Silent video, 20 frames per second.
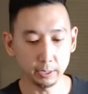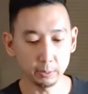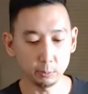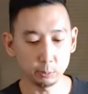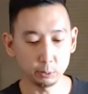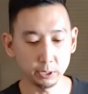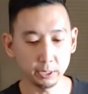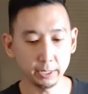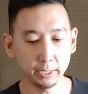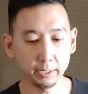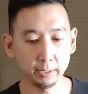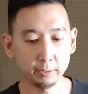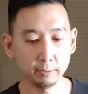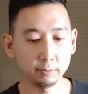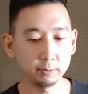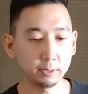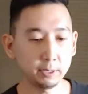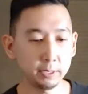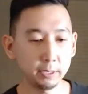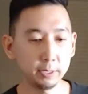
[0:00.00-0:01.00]
We kind
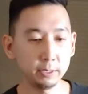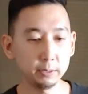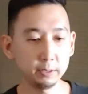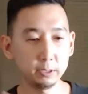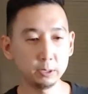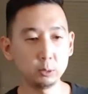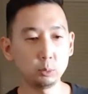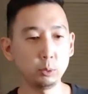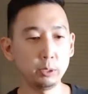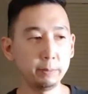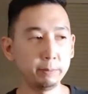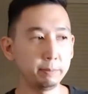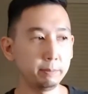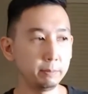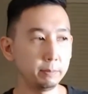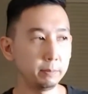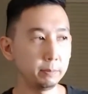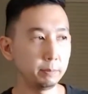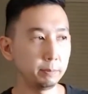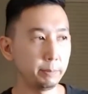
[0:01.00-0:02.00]
of just went
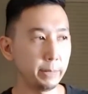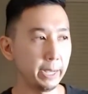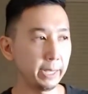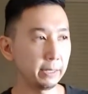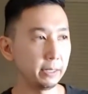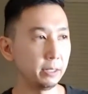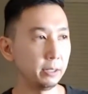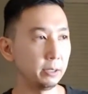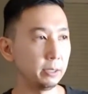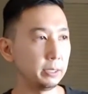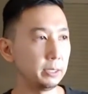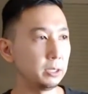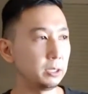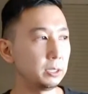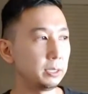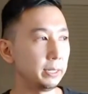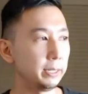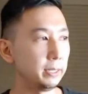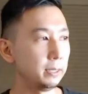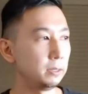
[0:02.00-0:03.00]
back here
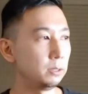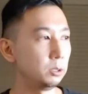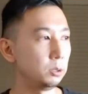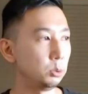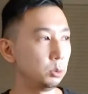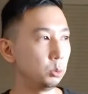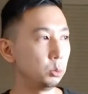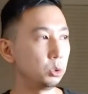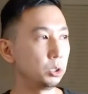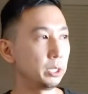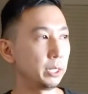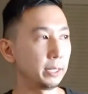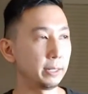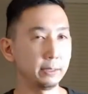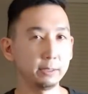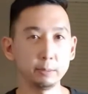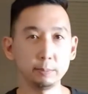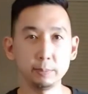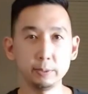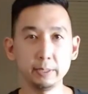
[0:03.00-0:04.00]
each day to check
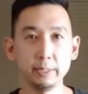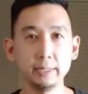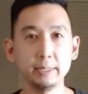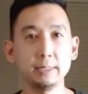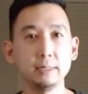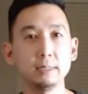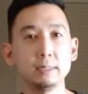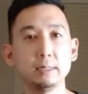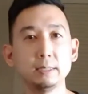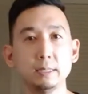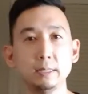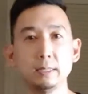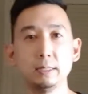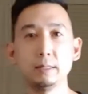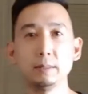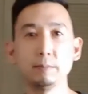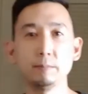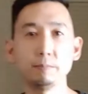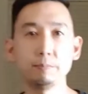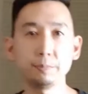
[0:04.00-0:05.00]
on the place,
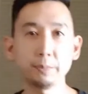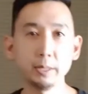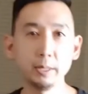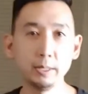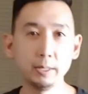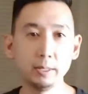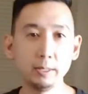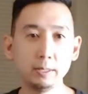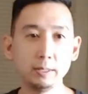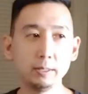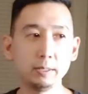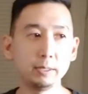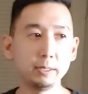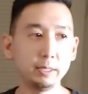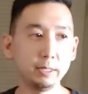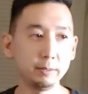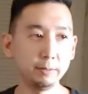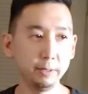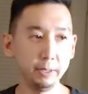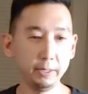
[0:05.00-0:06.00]
see
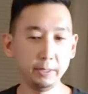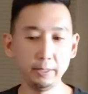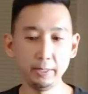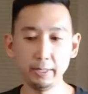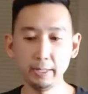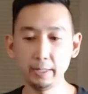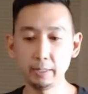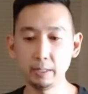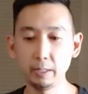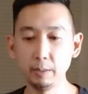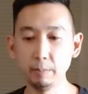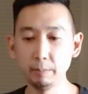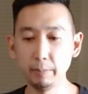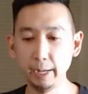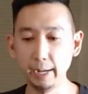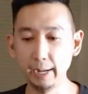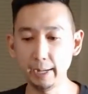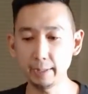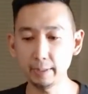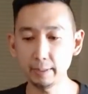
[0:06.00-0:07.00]
if anything had come
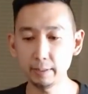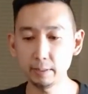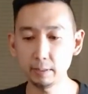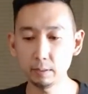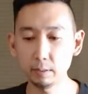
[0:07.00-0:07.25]
back.